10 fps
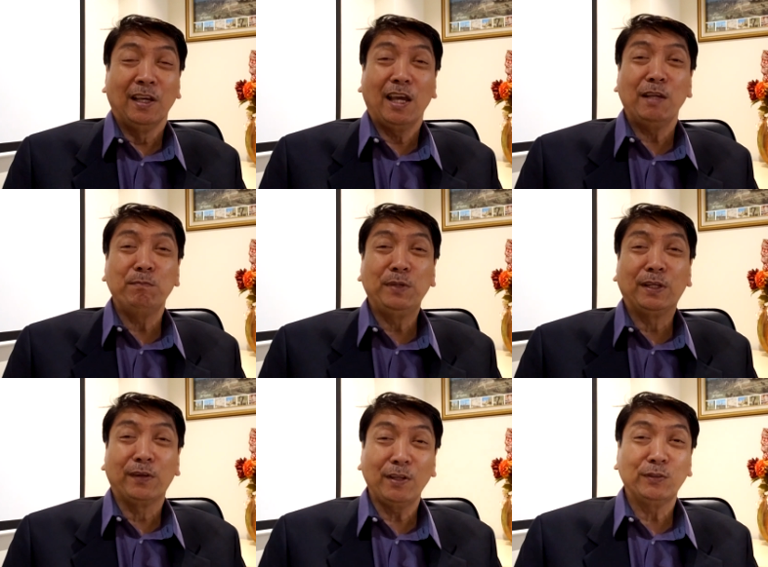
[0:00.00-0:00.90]
and be
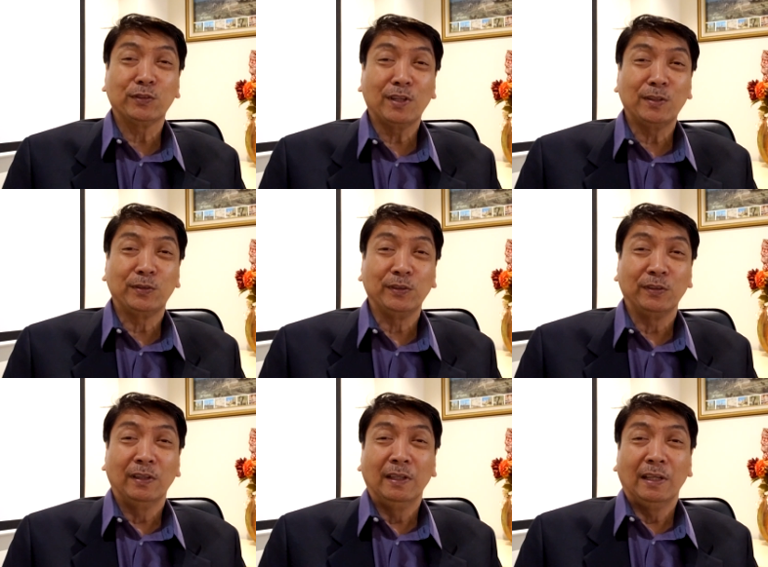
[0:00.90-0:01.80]
gracious unto
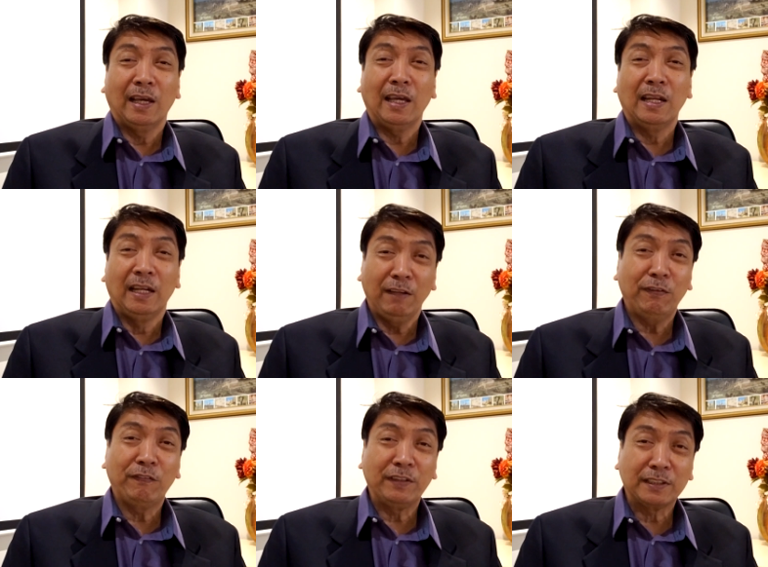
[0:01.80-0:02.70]
you and lift
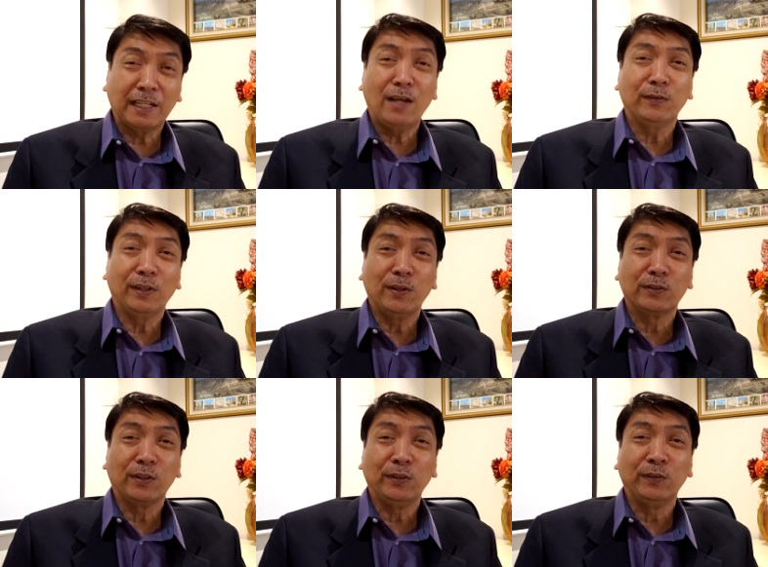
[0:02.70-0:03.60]
up his
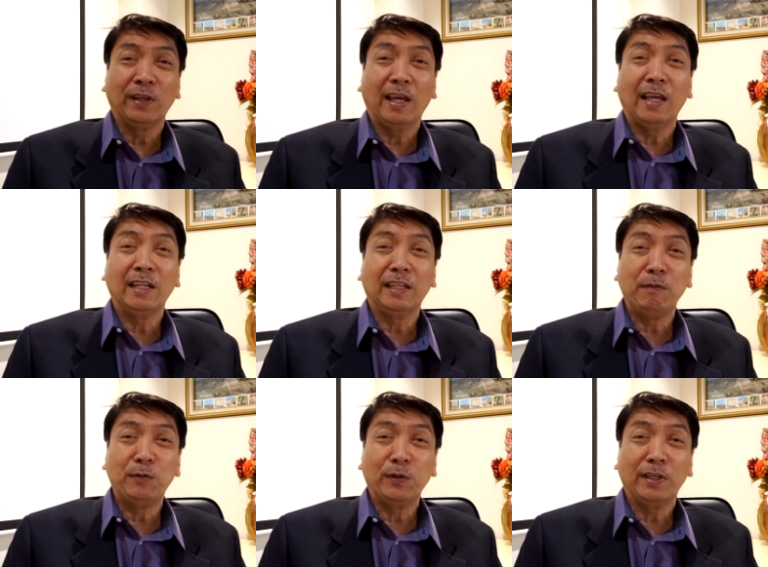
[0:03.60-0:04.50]
countenance on you and
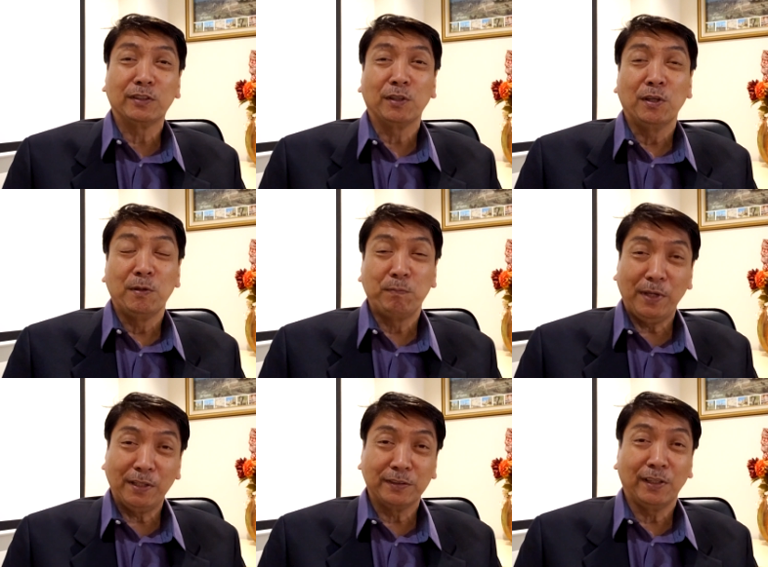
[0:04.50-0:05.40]
give you his
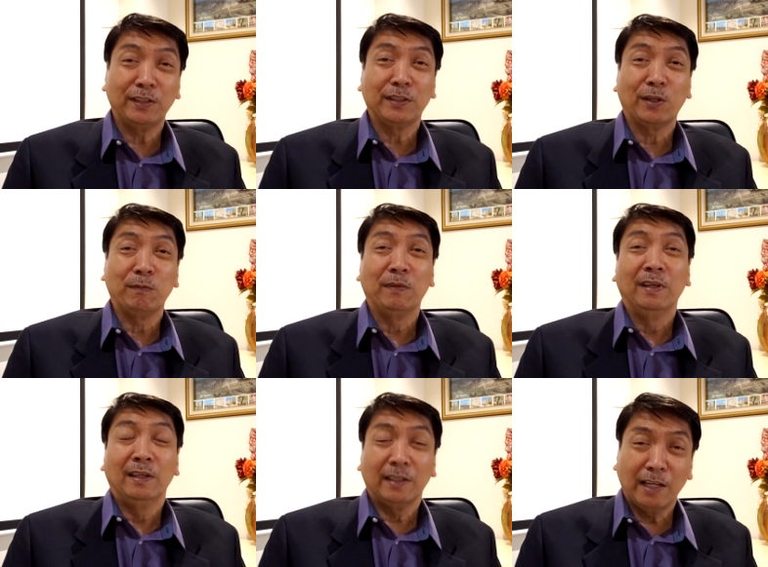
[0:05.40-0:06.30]
peace, his shalom.
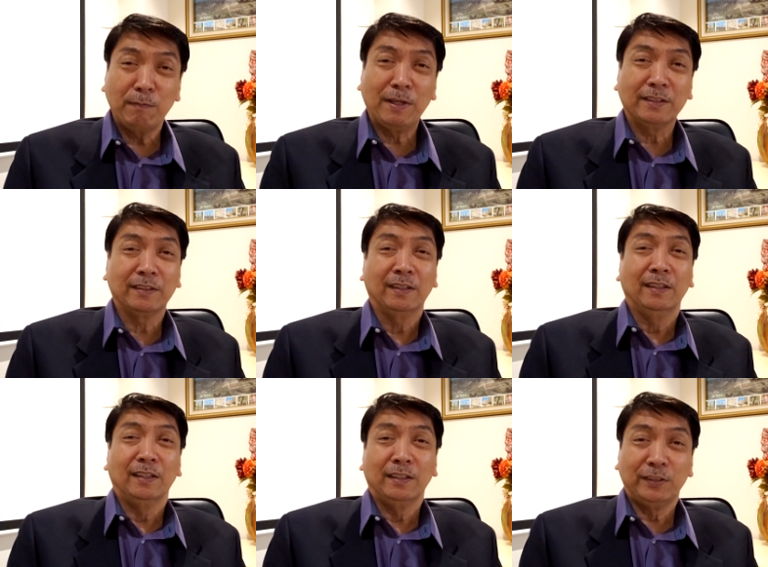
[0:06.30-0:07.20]
God bless.
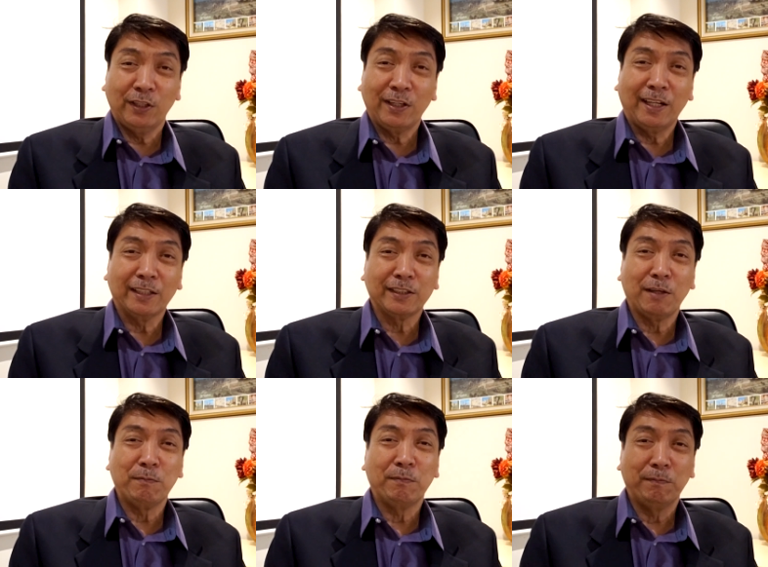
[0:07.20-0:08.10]
See you again next
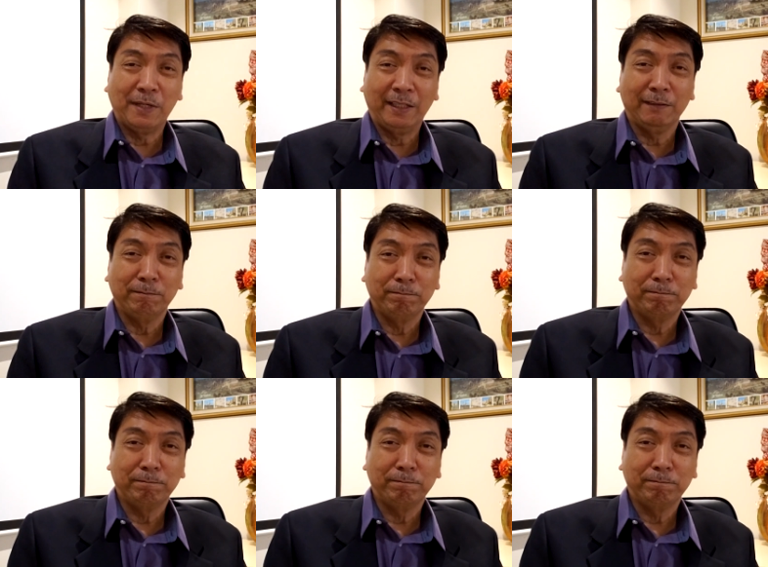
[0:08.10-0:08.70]
time. Bye.